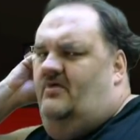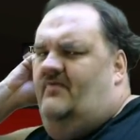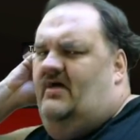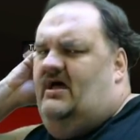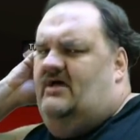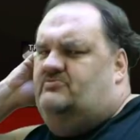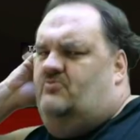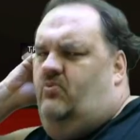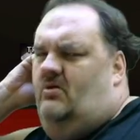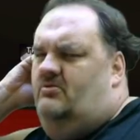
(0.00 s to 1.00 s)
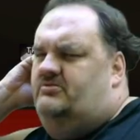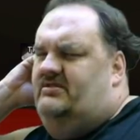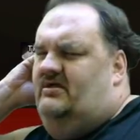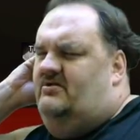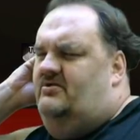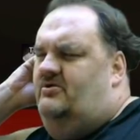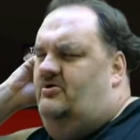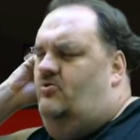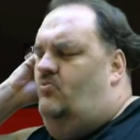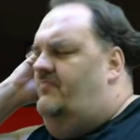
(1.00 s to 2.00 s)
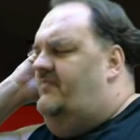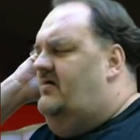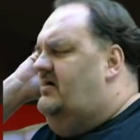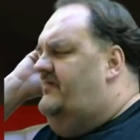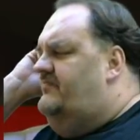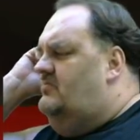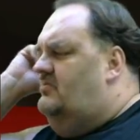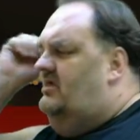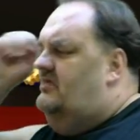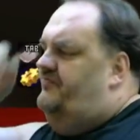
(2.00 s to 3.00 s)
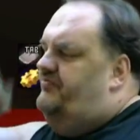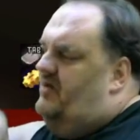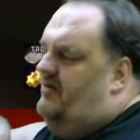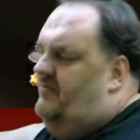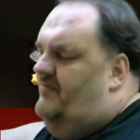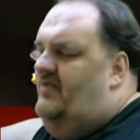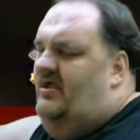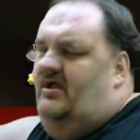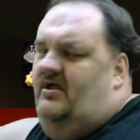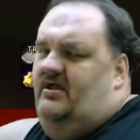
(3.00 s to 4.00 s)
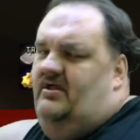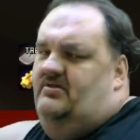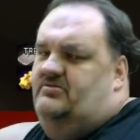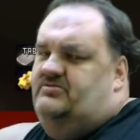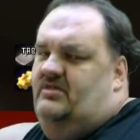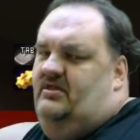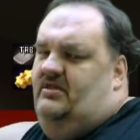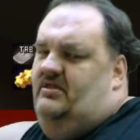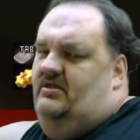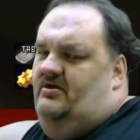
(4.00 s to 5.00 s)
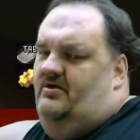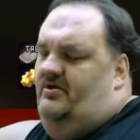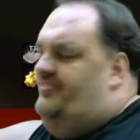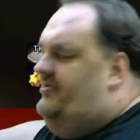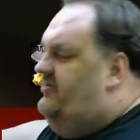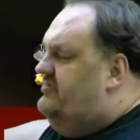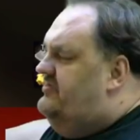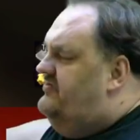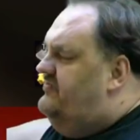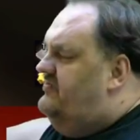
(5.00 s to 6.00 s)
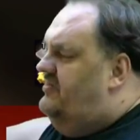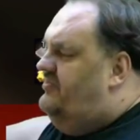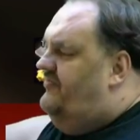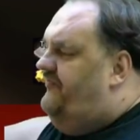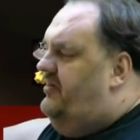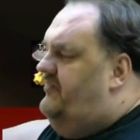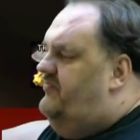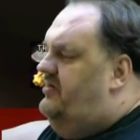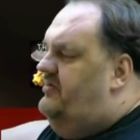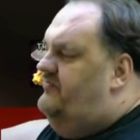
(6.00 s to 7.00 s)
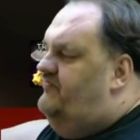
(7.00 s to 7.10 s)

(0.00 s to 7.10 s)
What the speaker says: The highest quality I can go without having a lot of problem is a 30 on the frame rate.